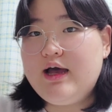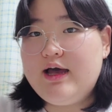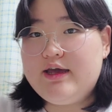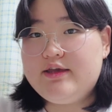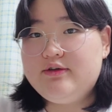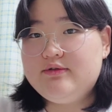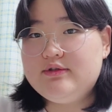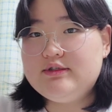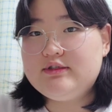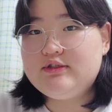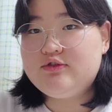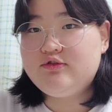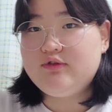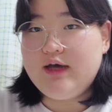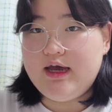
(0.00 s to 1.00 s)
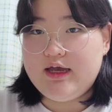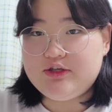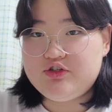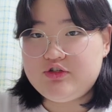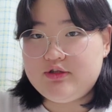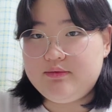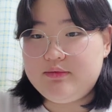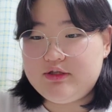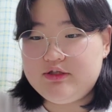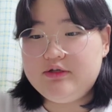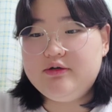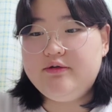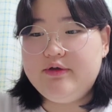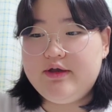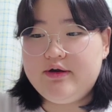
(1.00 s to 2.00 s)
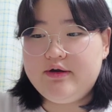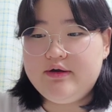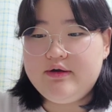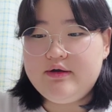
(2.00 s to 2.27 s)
ions to etch the material.